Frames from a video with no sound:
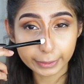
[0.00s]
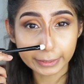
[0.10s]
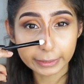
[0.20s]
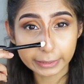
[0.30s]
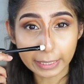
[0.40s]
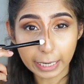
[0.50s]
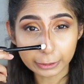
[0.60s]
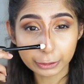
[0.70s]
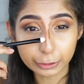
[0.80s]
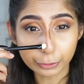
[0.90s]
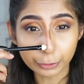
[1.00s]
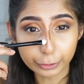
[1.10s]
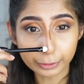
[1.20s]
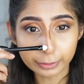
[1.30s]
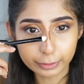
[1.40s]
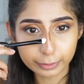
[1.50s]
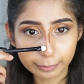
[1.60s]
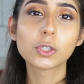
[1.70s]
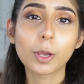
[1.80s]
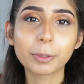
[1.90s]
snatch the nose.
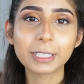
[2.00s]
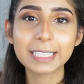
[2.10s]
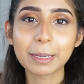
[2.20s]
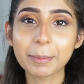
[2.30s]
So I'm going to take